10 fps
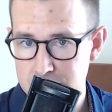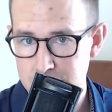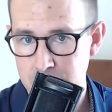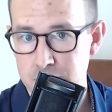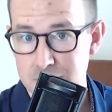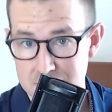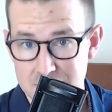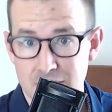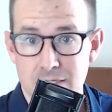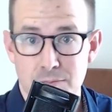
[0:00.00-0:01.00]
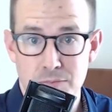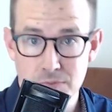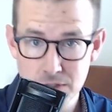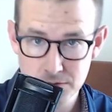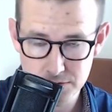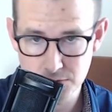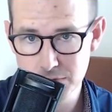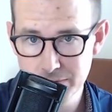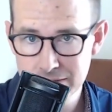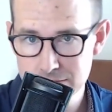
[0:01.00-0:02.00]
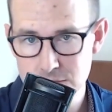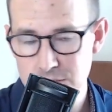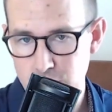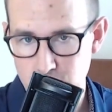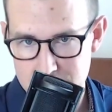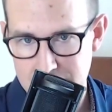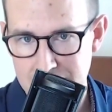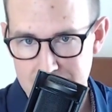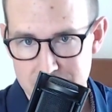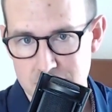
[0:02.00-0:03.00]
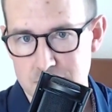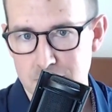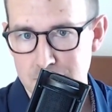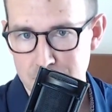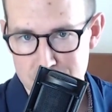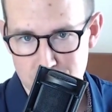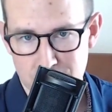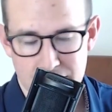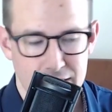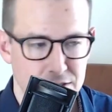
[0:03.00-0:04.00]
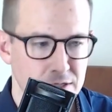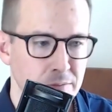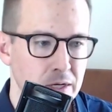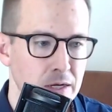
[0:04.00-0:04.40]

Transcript: email to send them their rebate, which of course again gives us their email to re-engage them.